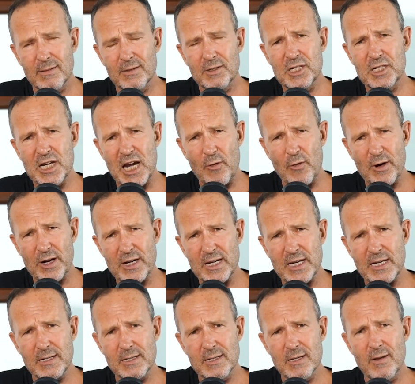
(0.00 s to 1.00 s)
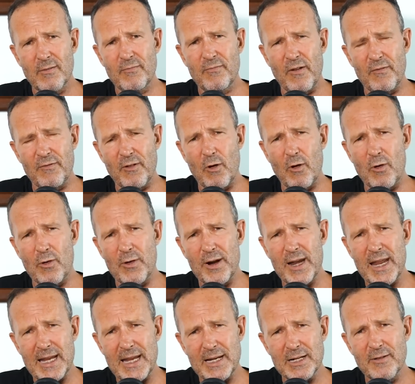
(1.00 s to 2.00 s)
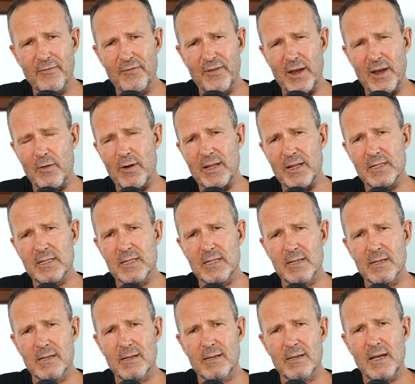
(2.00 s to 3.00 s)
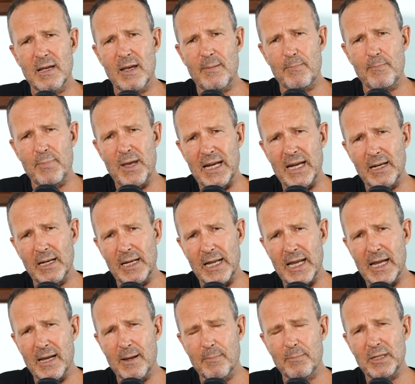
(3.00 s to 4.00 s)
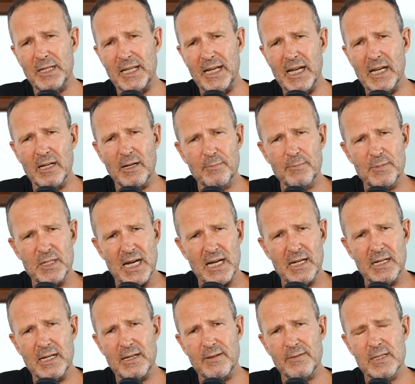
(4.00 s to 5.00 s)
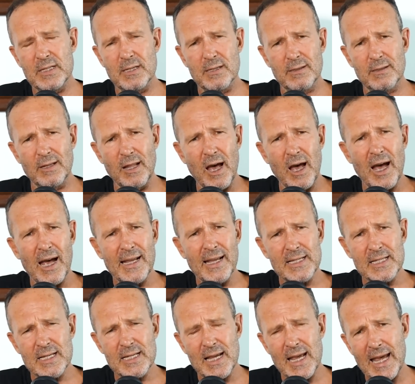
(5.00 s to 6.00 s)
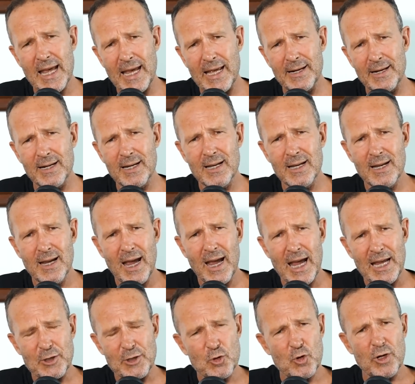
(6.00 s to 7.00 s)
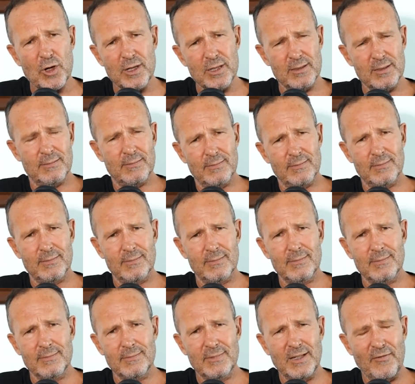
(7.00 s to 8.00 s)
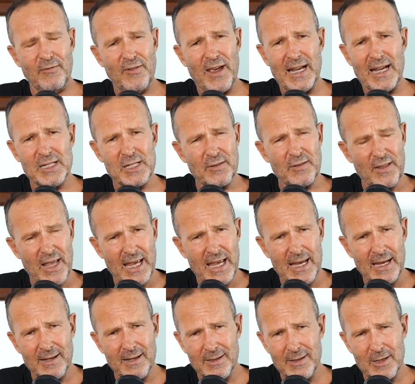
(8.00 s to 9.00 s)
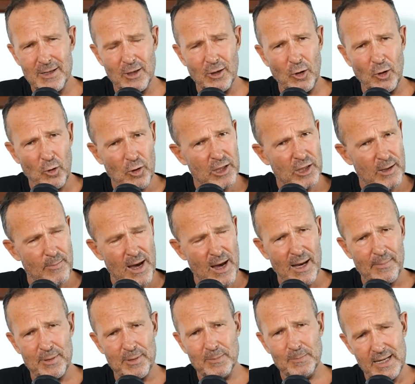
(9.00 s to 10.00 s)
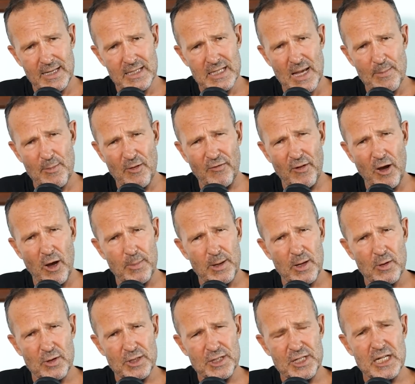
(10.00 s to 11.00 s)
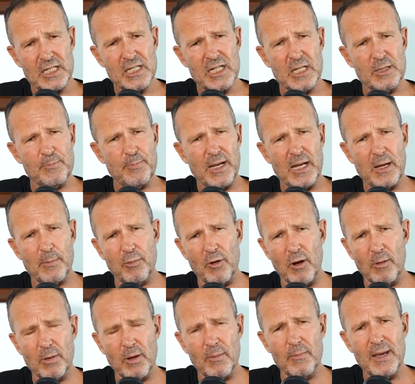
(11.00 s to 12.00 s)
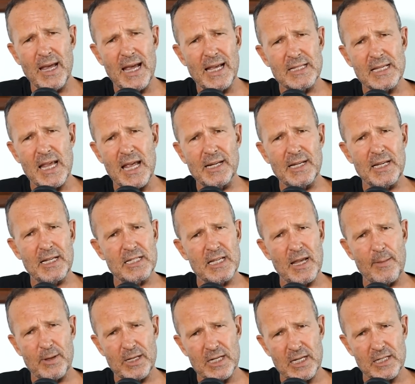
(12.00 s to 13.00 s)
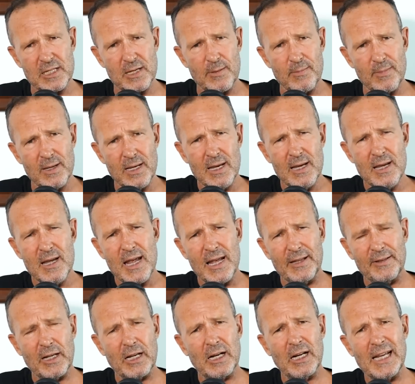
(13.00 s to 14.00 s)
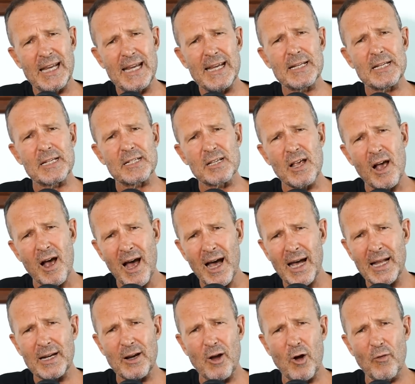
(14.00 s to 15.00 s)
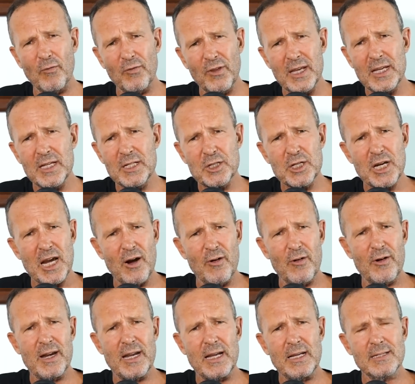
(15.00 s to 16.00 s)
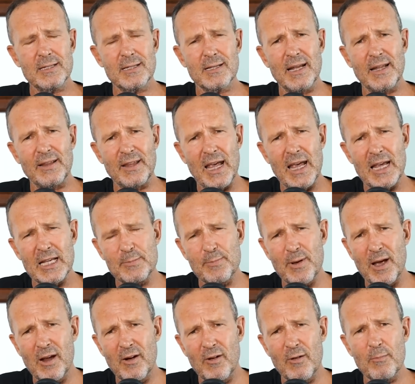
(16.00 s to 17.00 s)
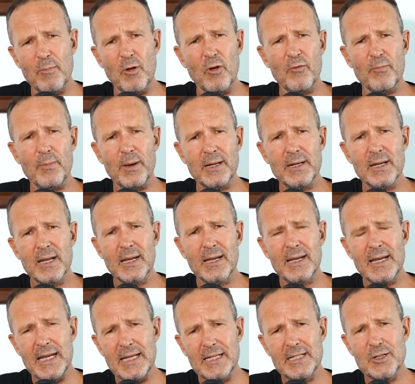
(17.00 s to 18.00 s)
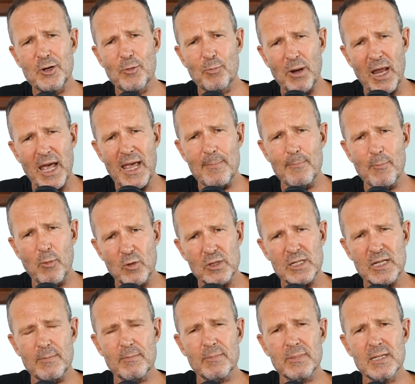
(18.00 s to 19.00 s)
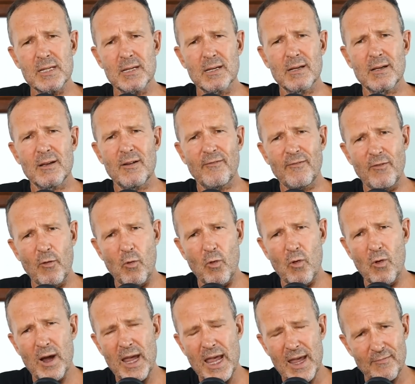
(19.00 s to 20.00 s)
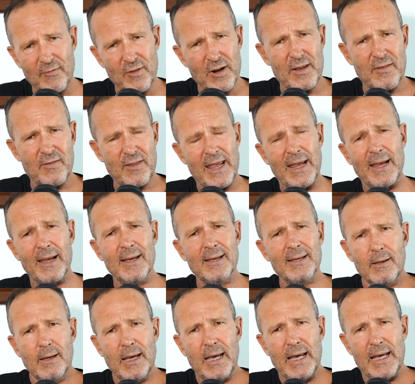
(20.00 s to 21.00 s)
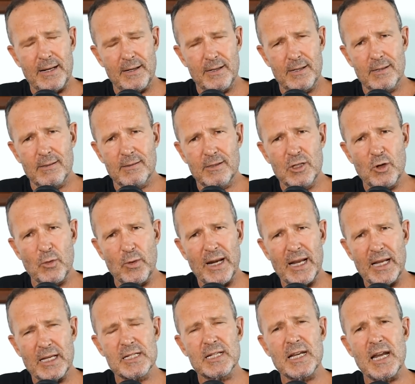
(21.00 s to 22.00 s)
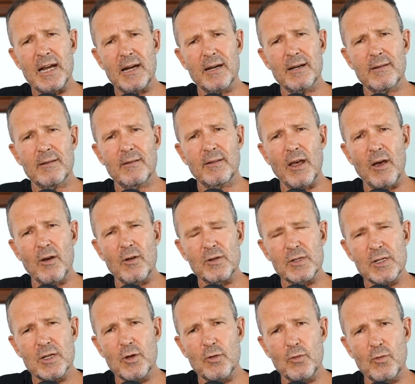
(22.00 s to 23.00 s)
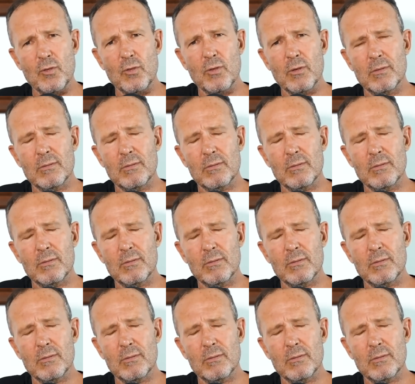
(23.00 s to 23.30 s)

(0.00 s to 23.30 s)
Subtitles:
charities for foreign interference and peddling political objectives, lies and hatred. The facts are there. Look them up. Islamophobia is just as big a problem as anti-Semitism, and the clear design of these charities and the Hasbara movement is to blame Muslims for everything, and to an extent those who